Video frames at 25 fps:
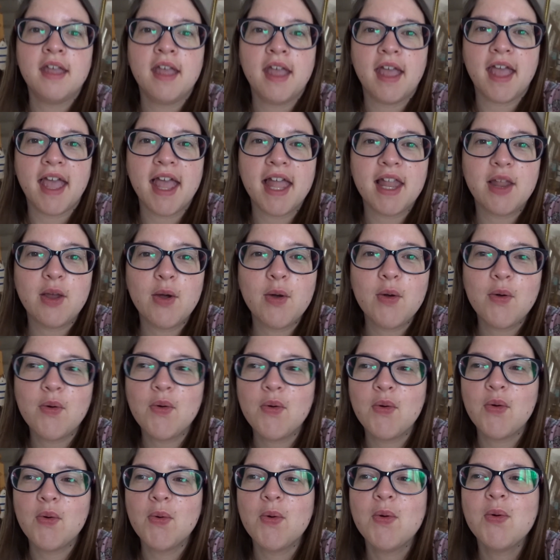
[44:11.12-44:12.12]

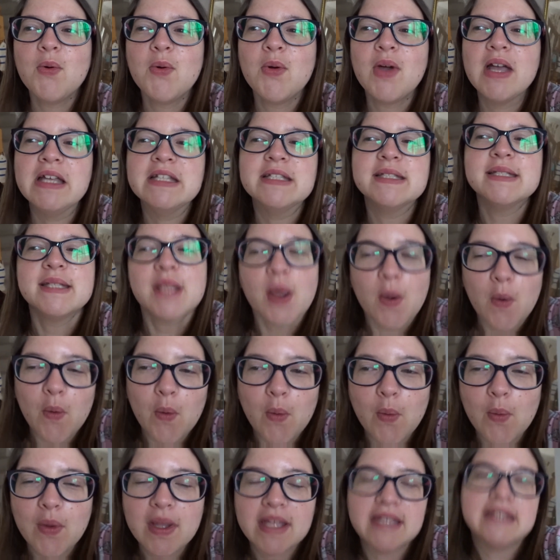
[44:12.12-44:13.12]
Hello!
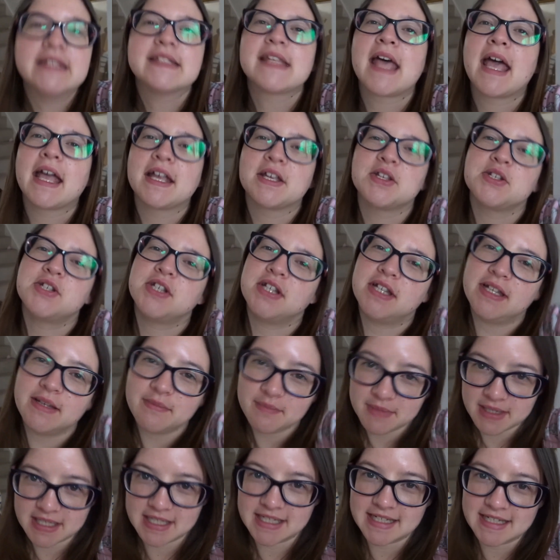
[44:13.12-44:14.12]
So, it's actually
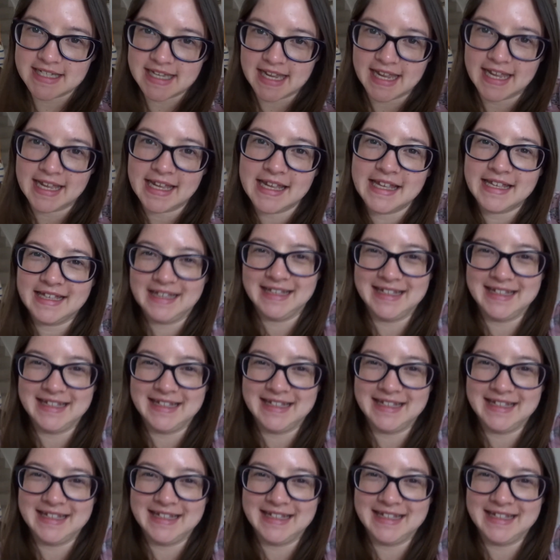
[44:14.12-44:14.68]
Monday.